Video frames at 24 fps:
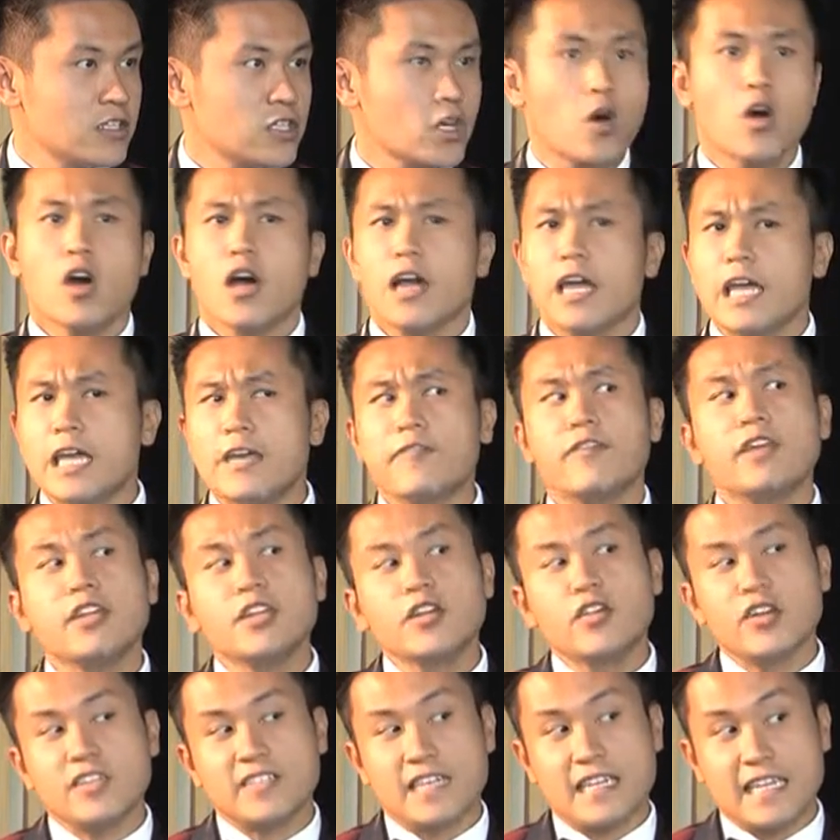So even
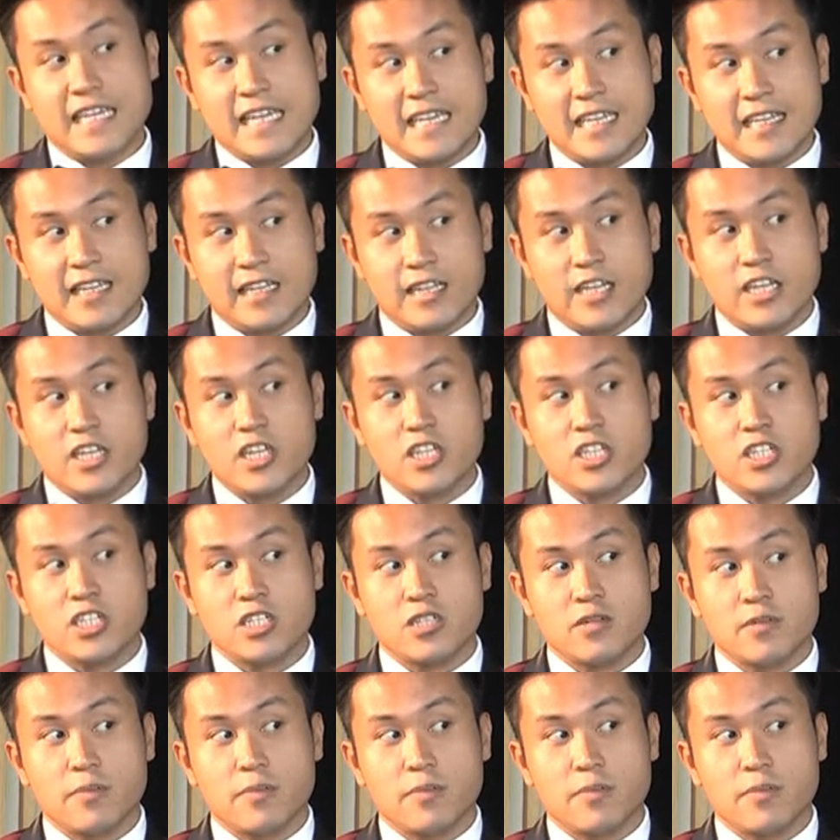though it's in English,